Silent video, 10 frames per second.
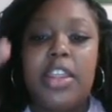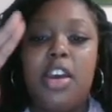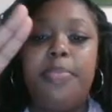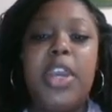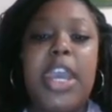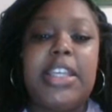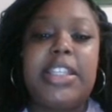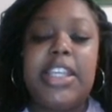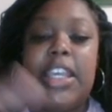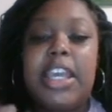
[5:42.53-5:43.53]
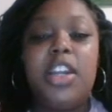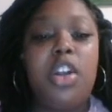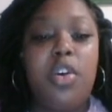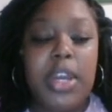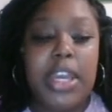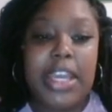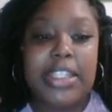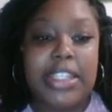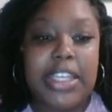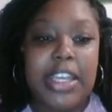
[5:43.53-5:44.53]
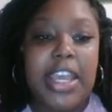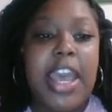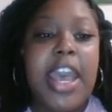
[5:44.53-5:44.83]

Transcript: the uppercase C and the lowercase c.